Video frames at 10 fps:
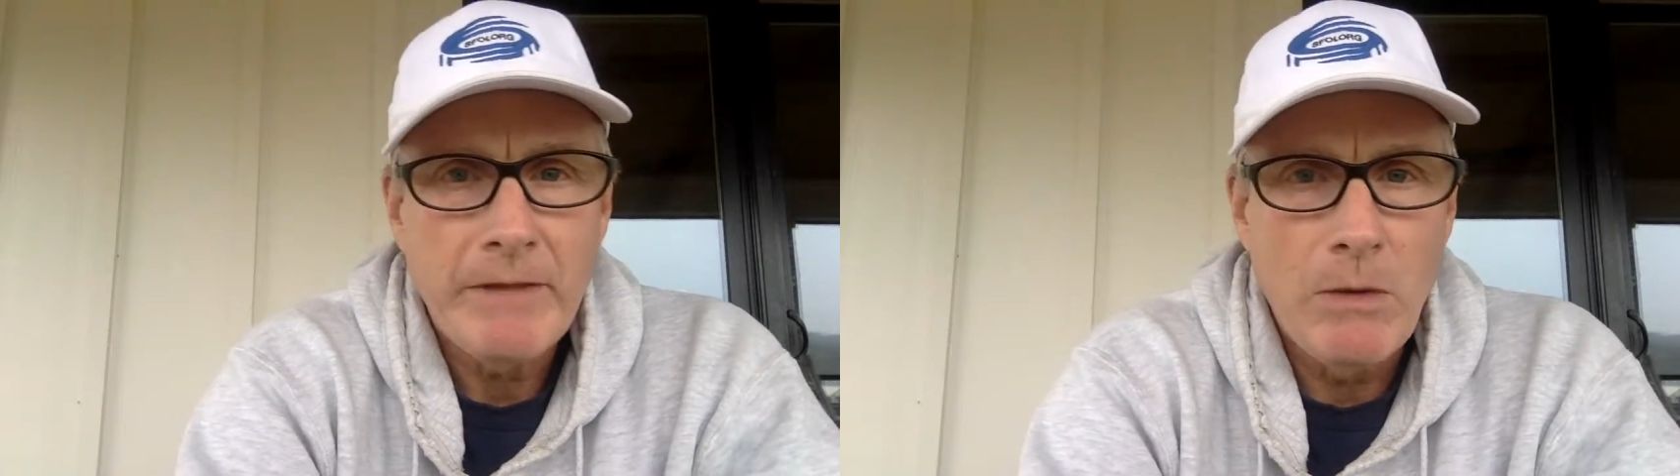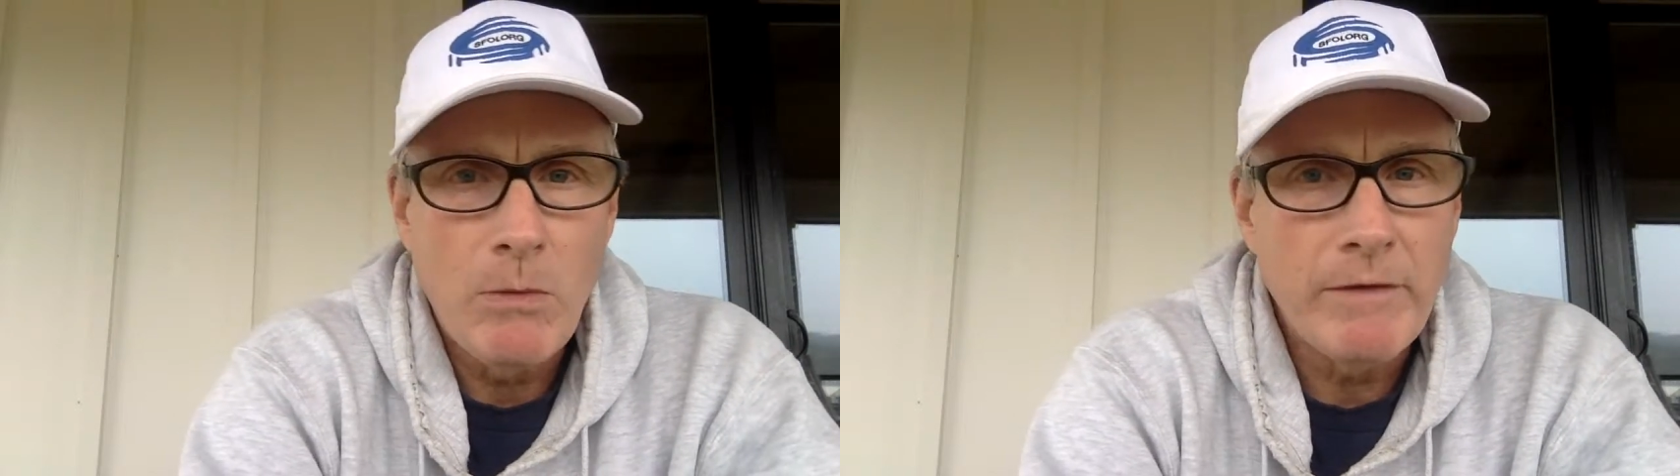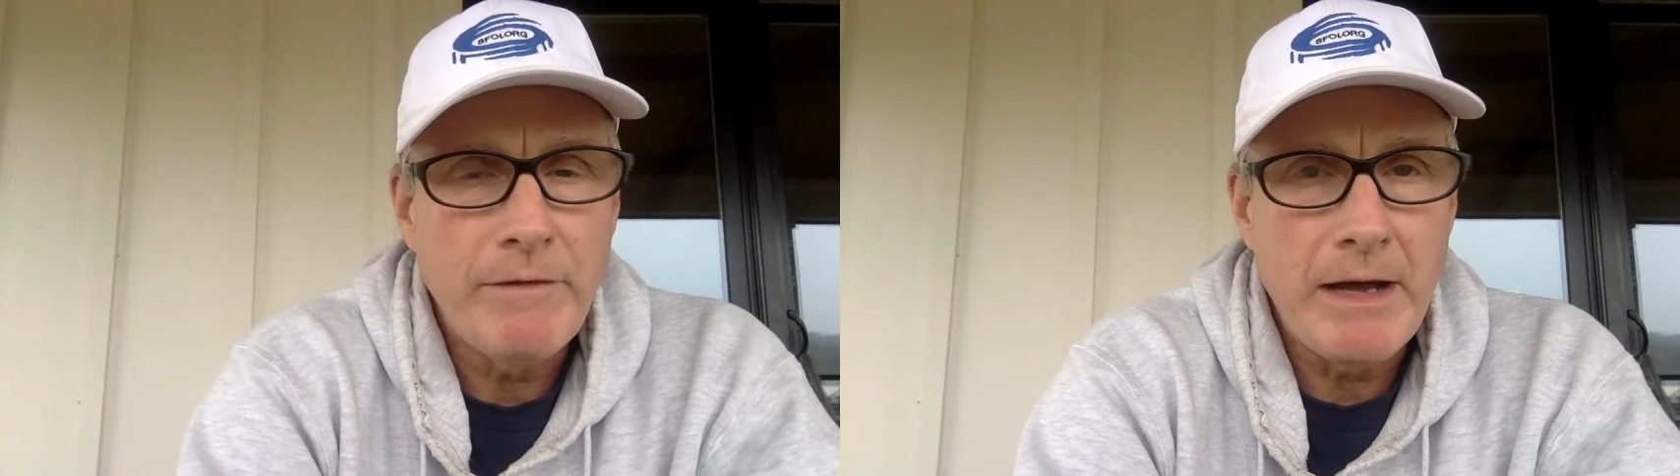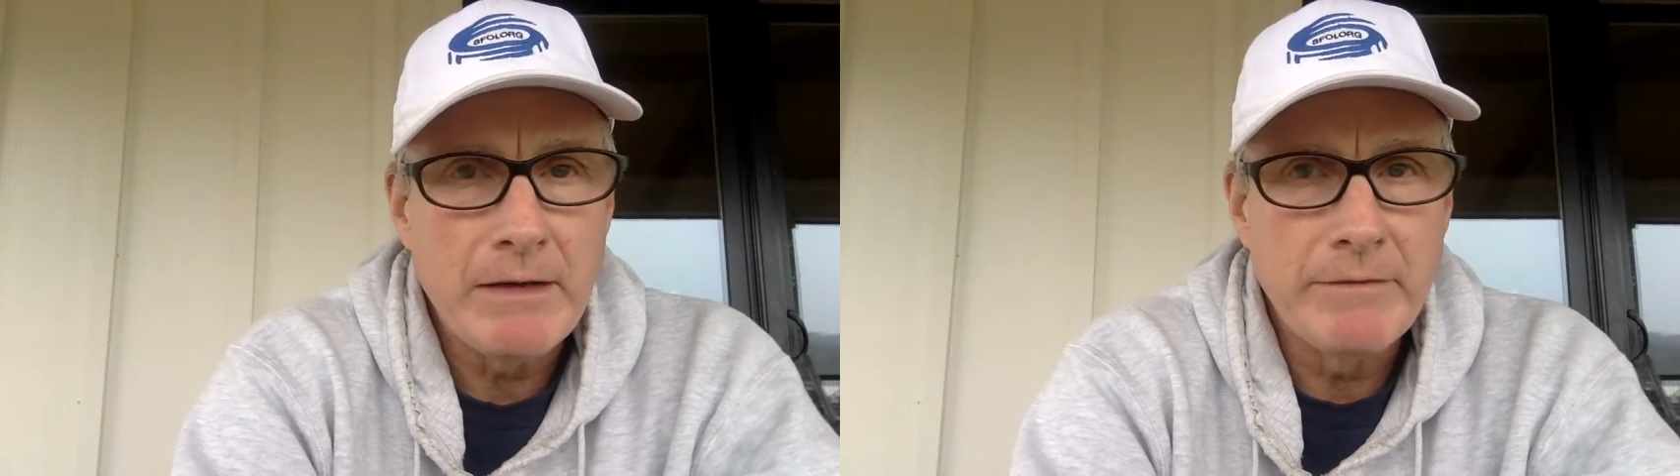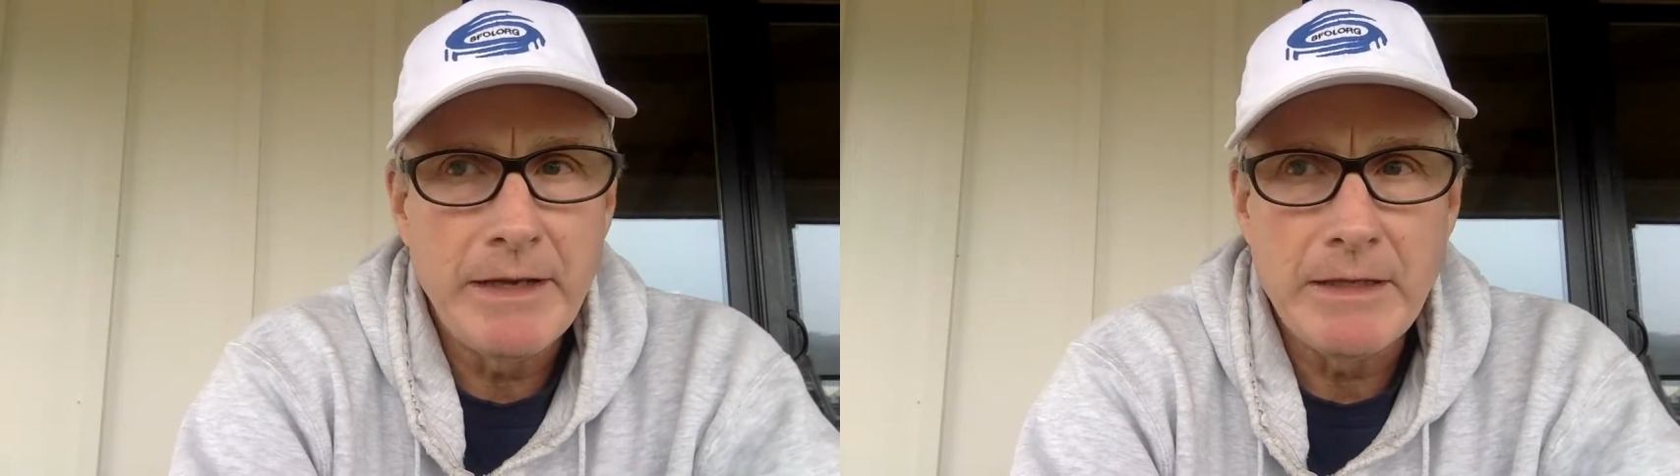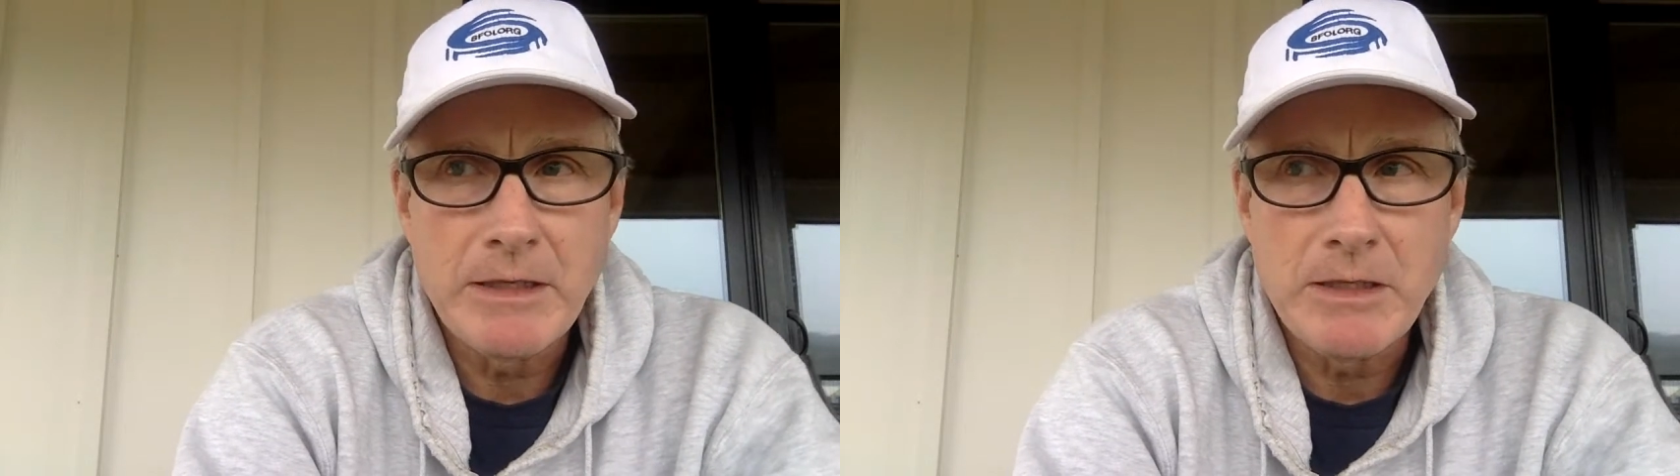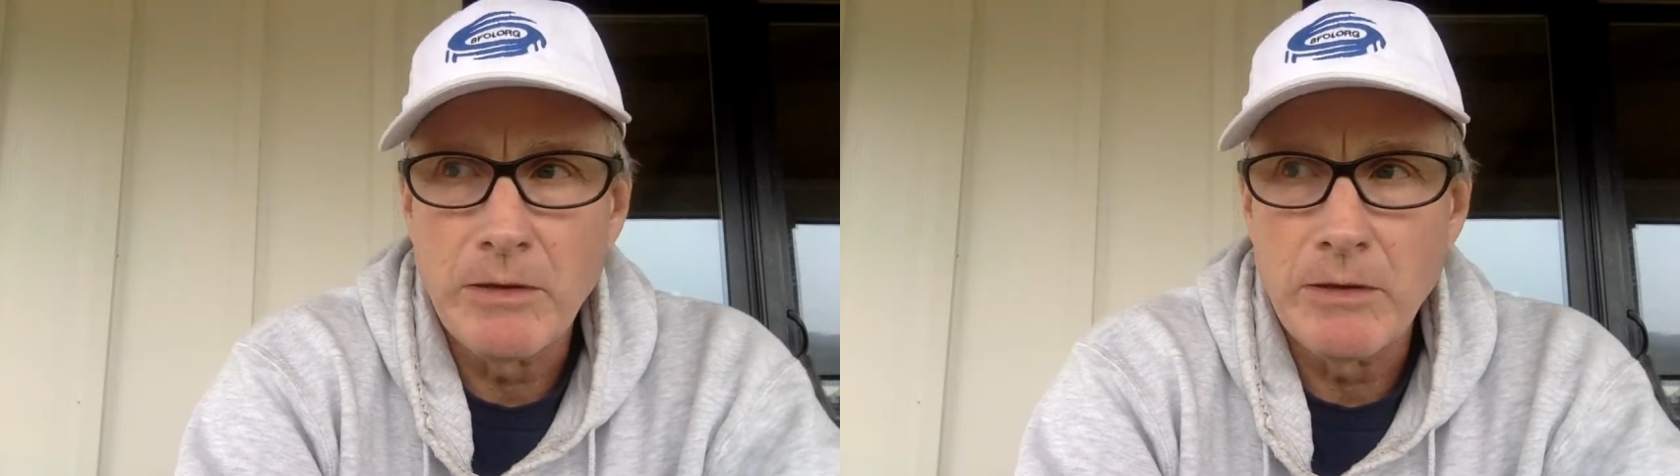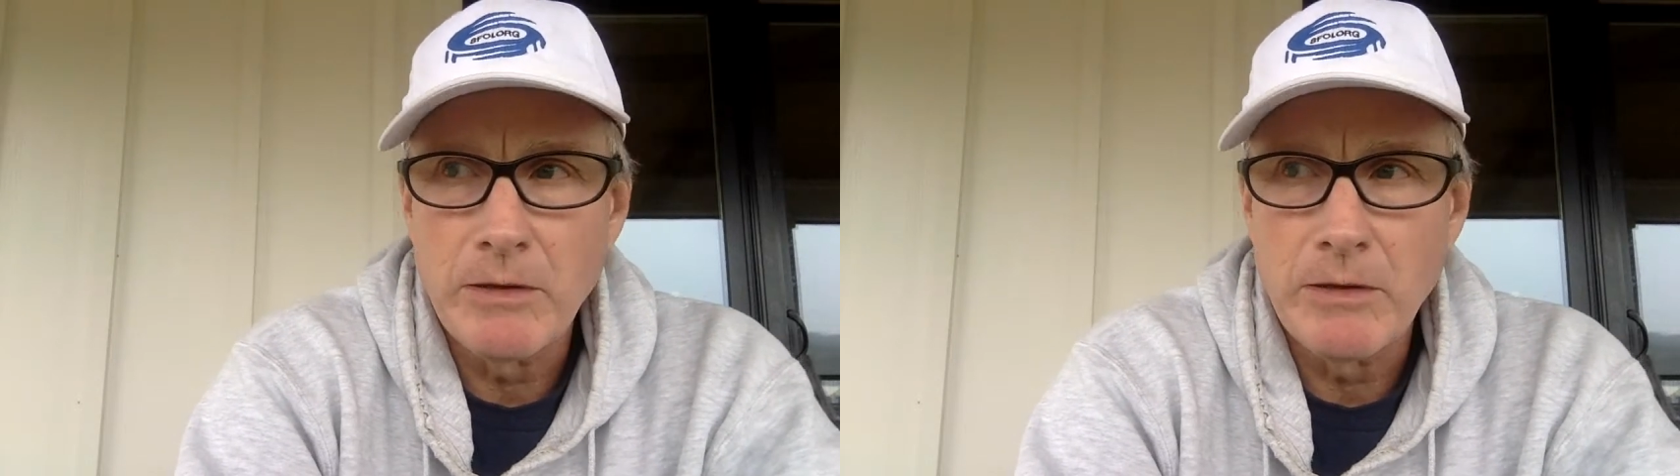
I want to find an event that's a little